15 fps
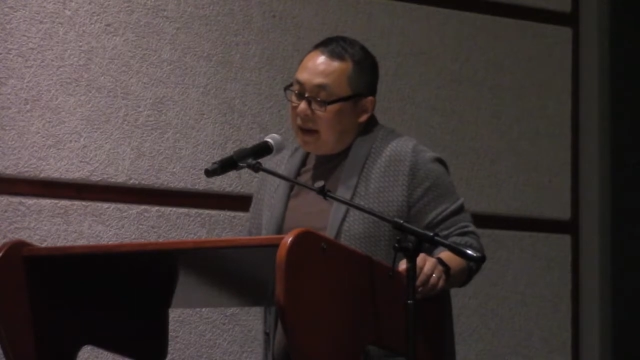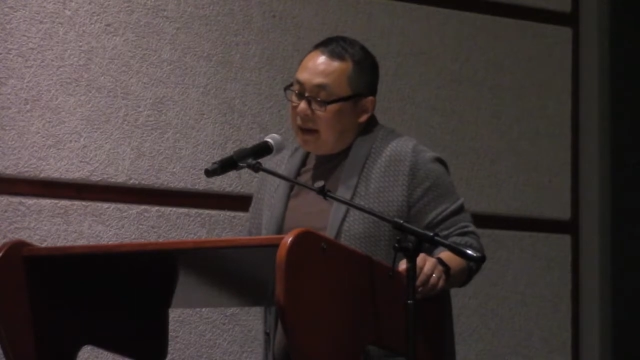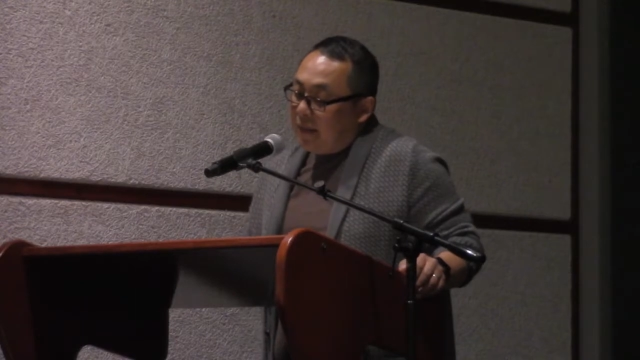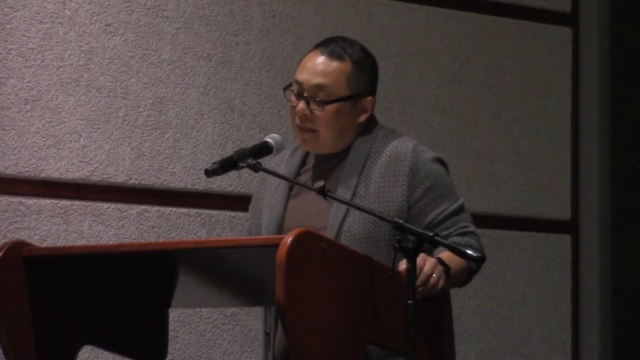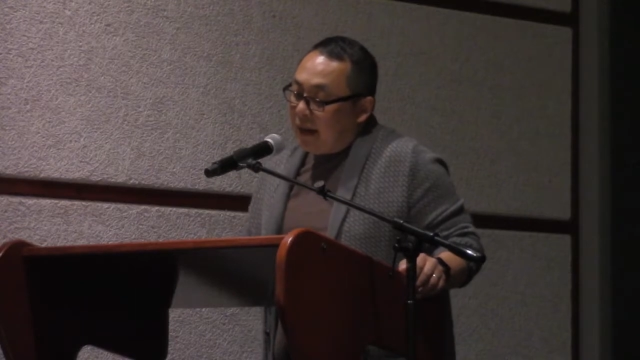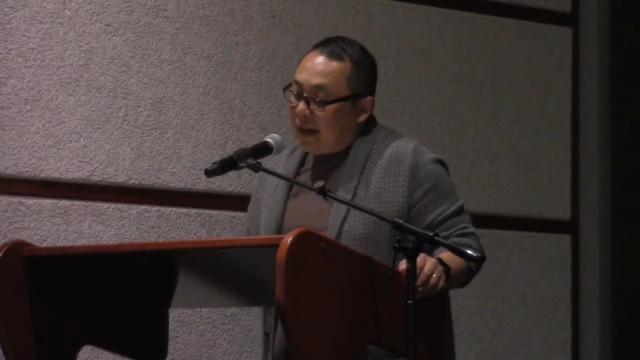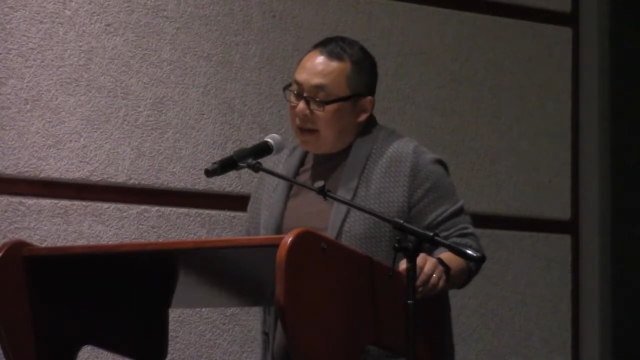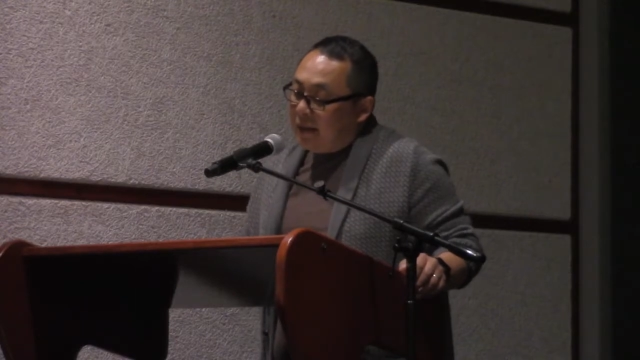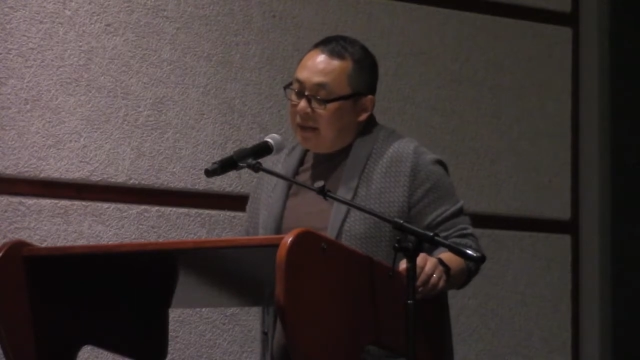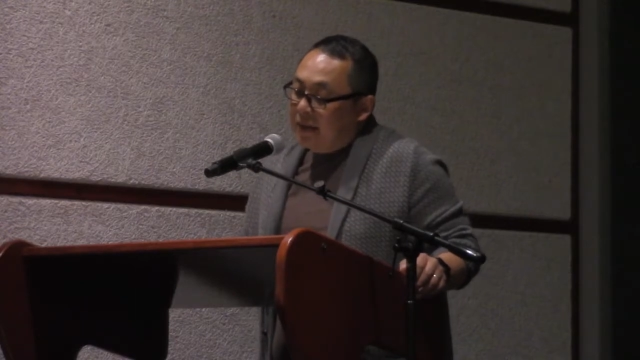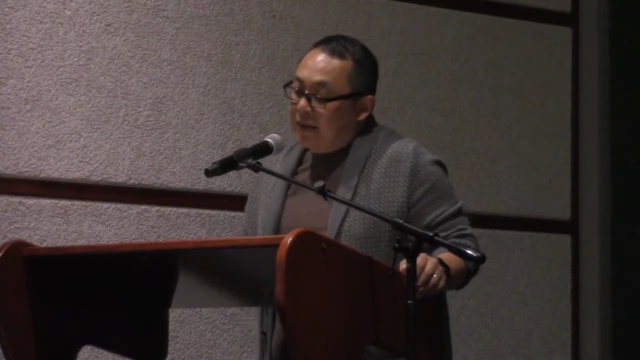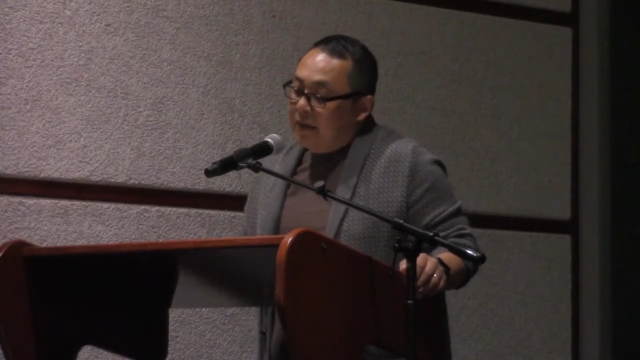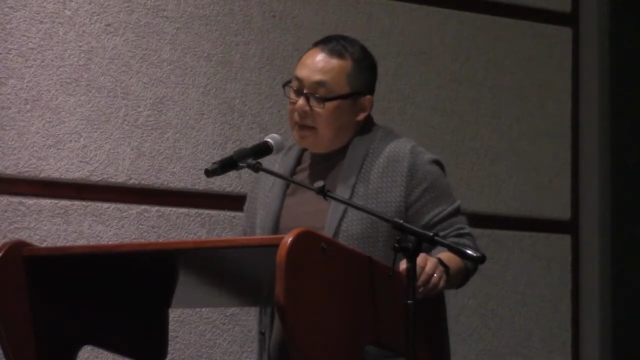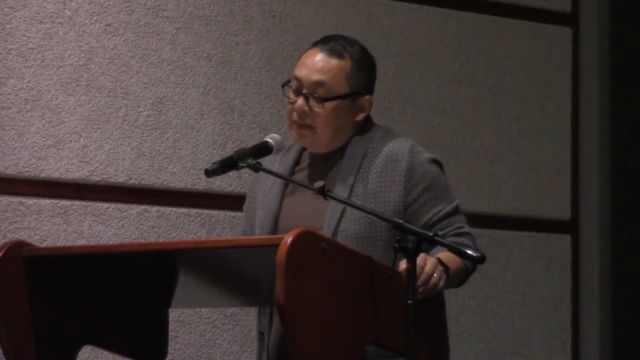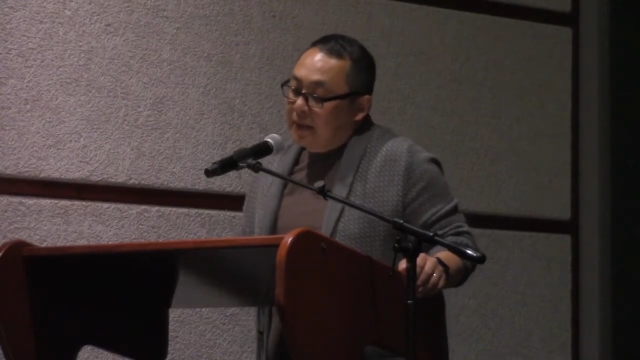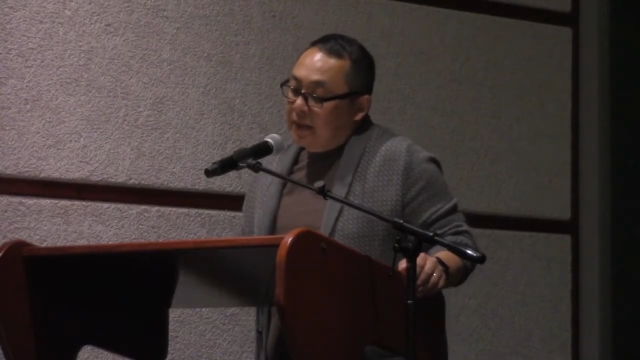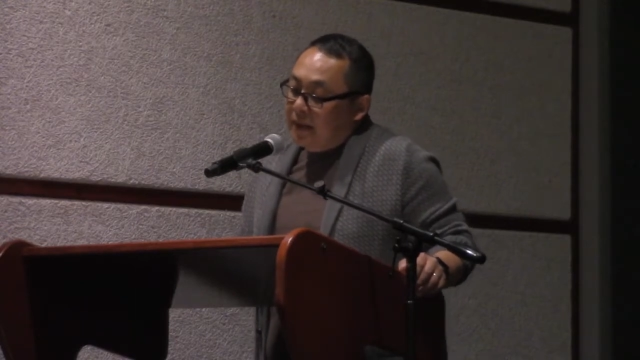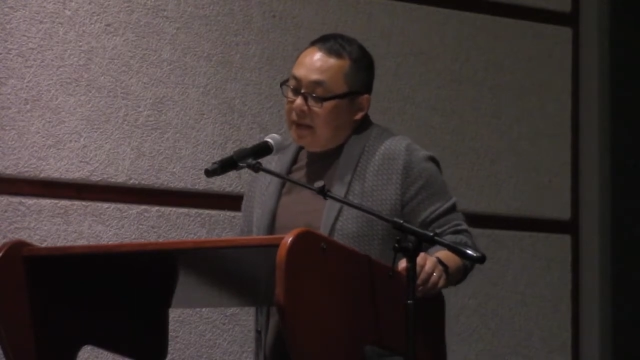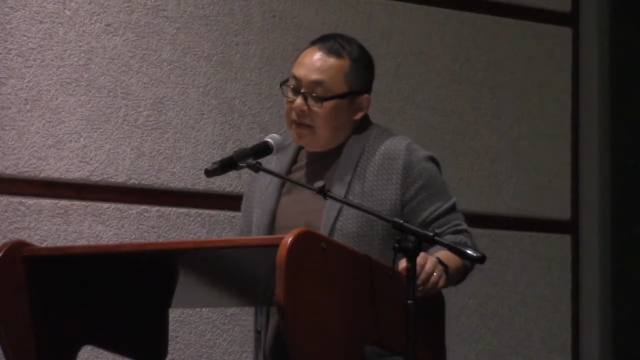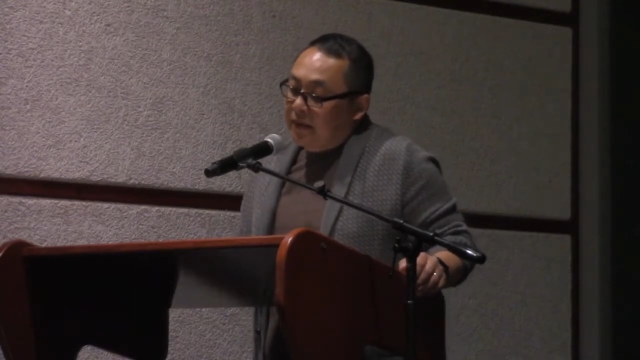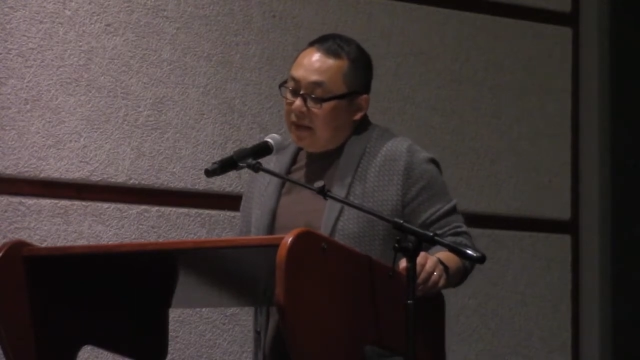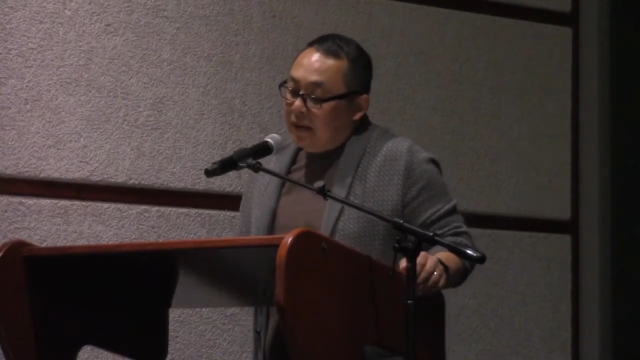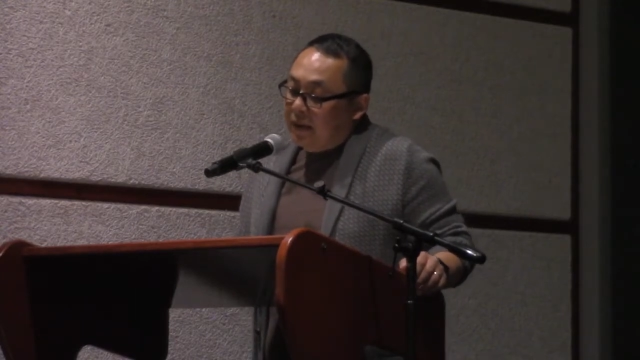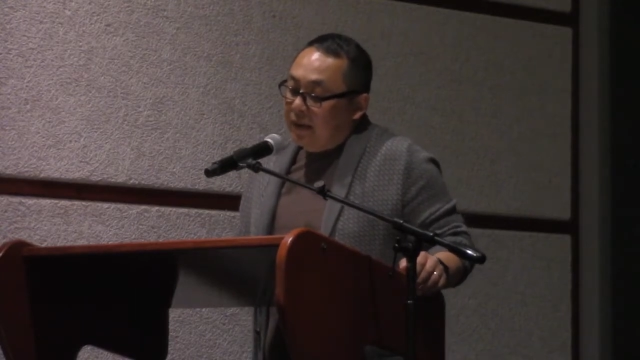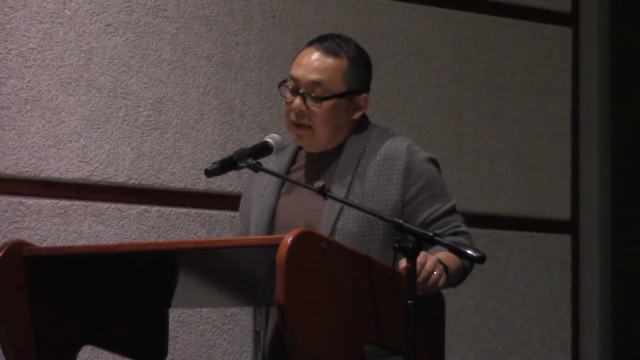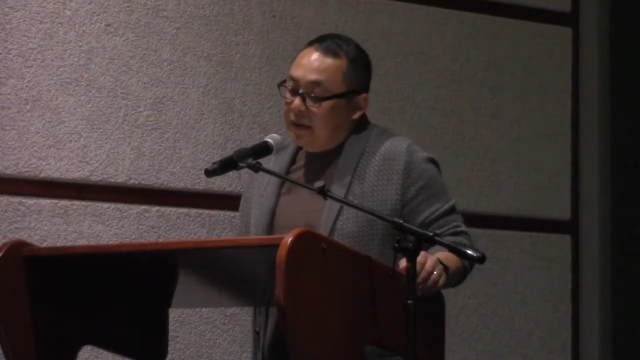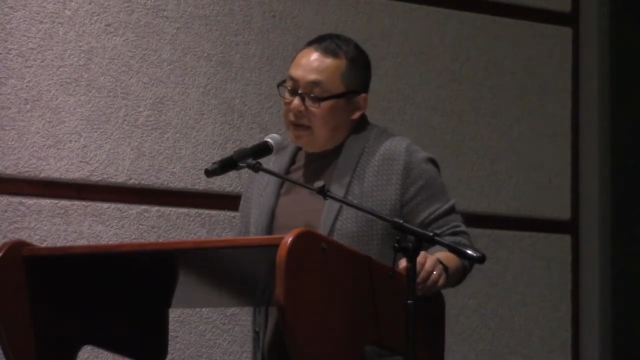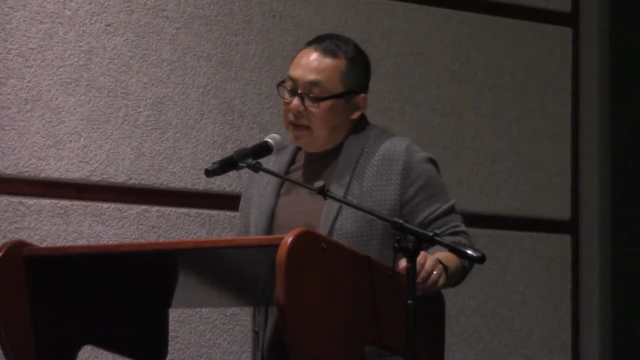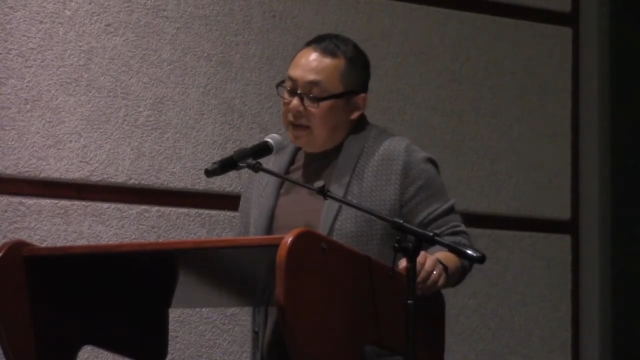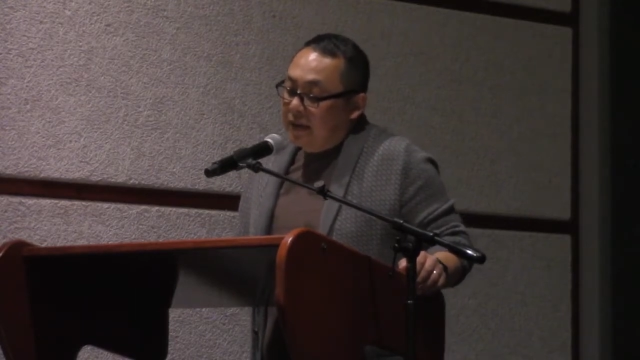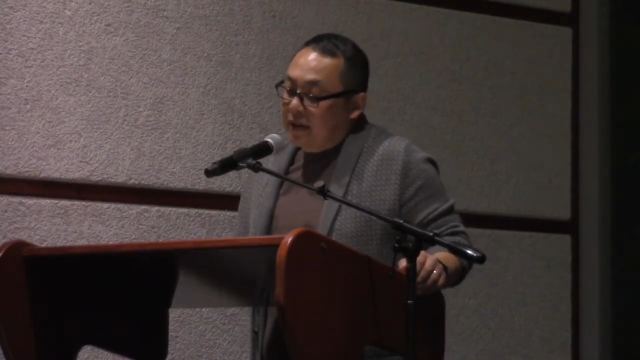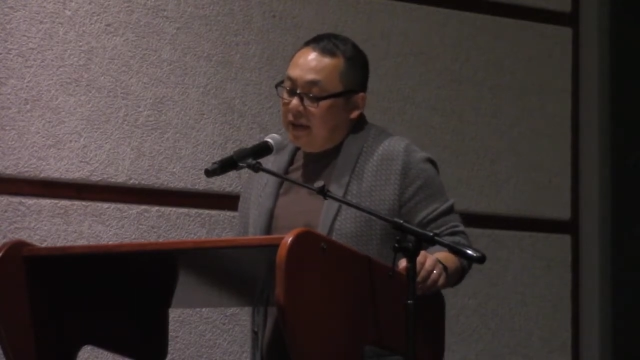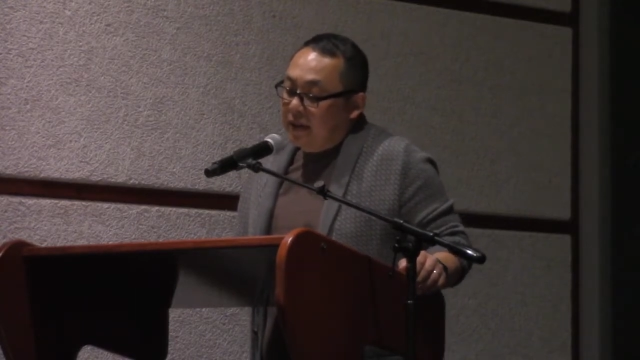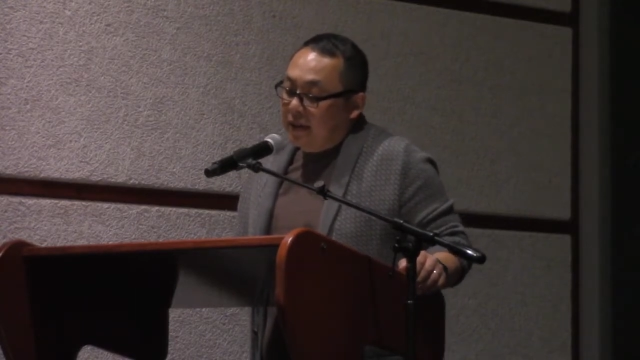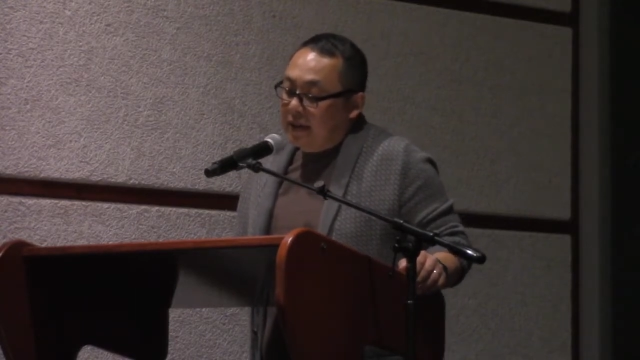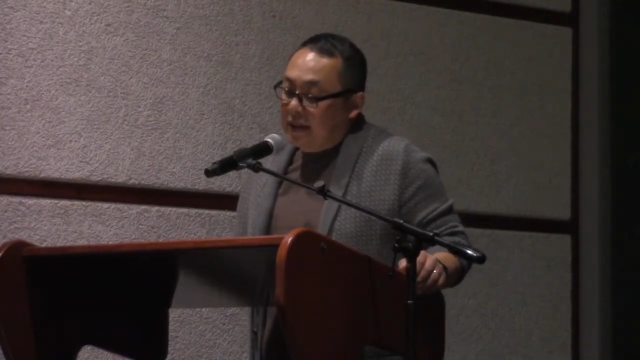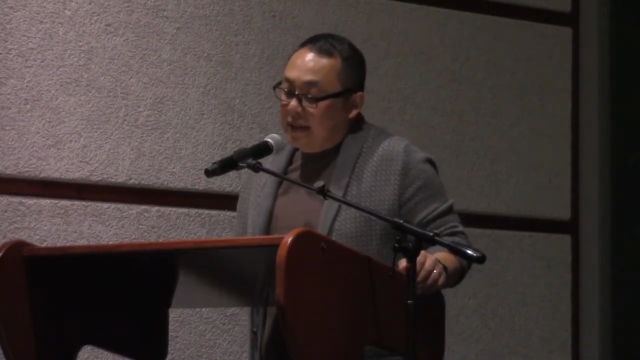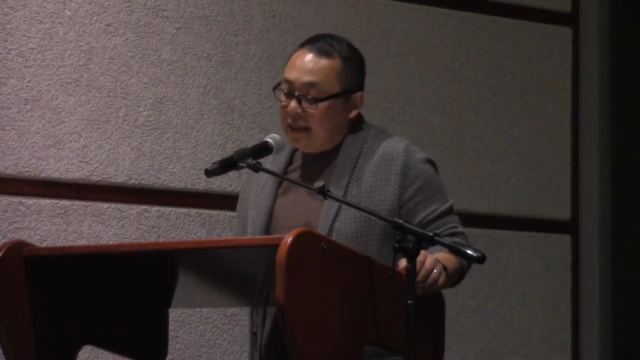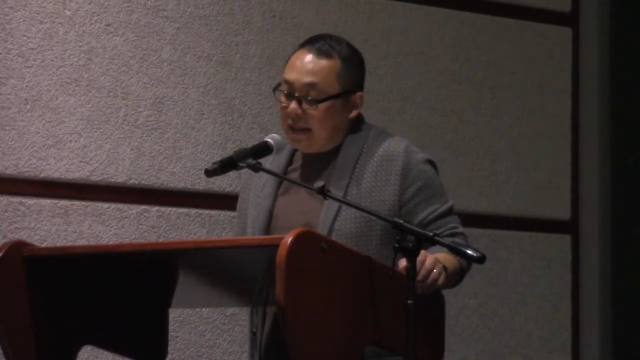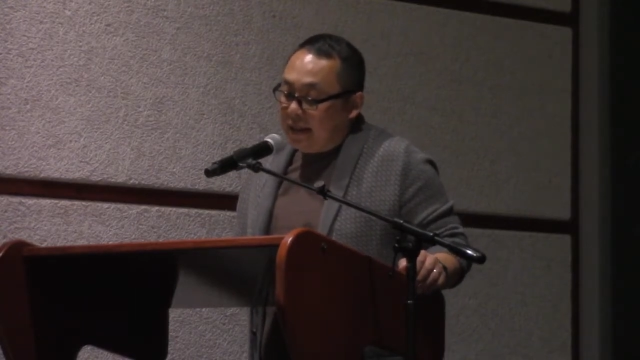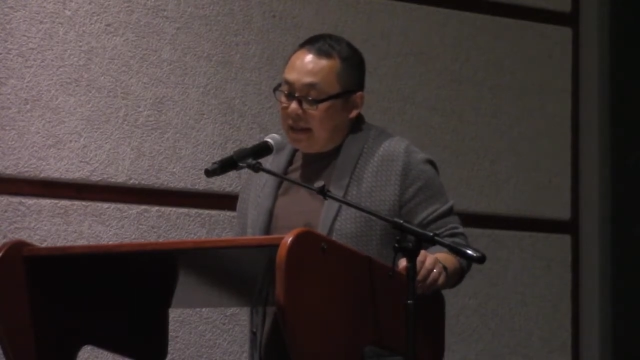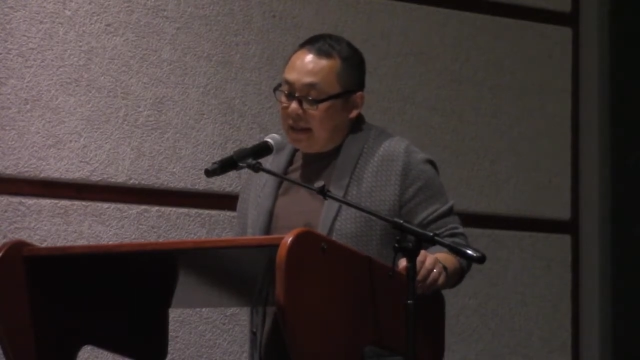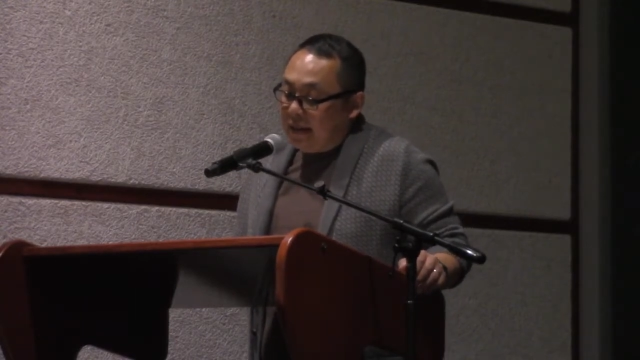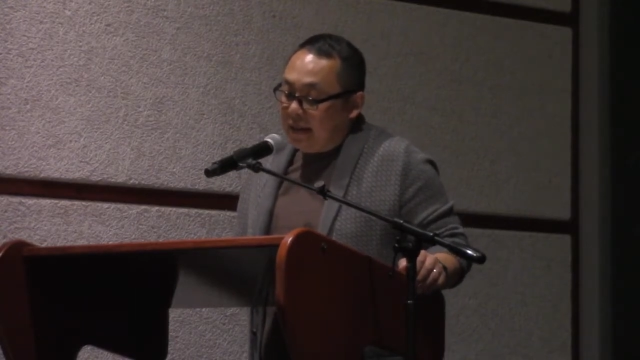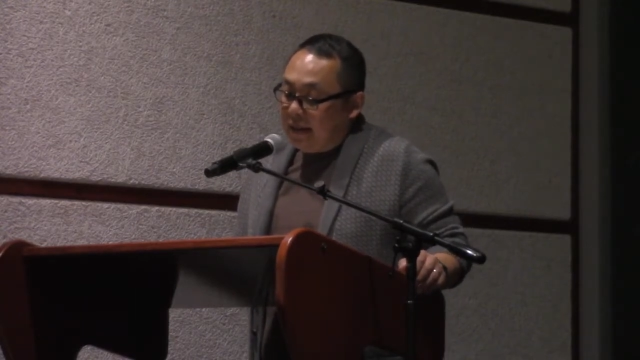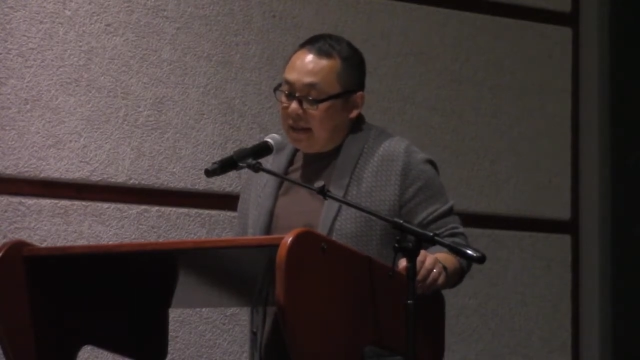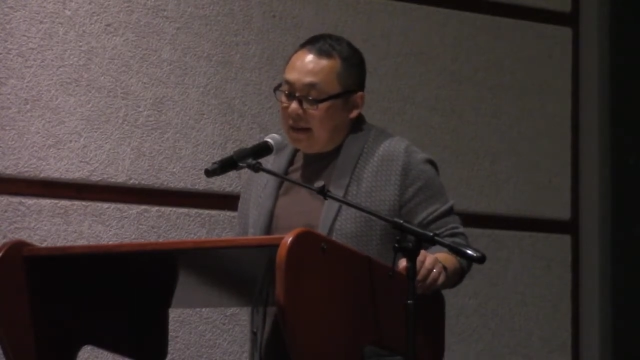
miles of upturned fields skirt the city,